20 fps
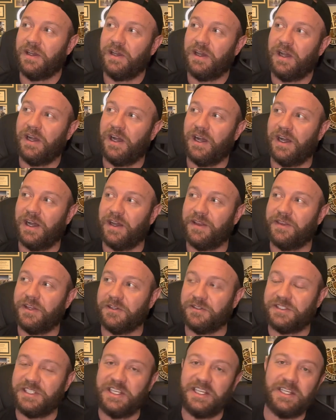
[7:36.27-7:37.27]
uh,
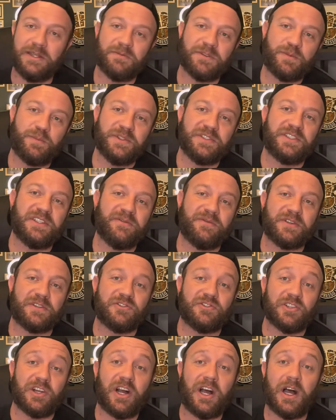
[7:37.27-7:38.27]
their team specific
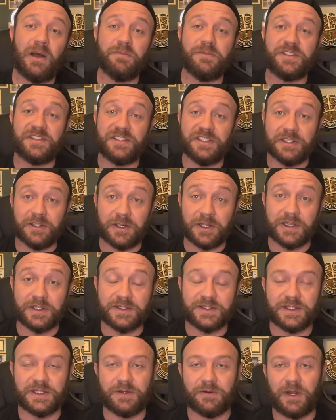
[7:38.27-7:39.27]
job
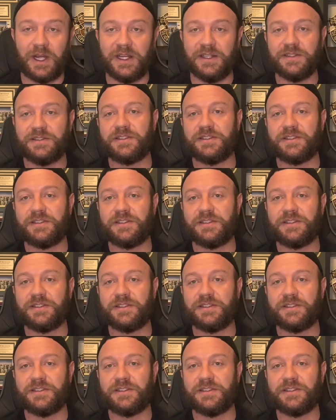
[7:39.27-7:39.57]
seriously, right?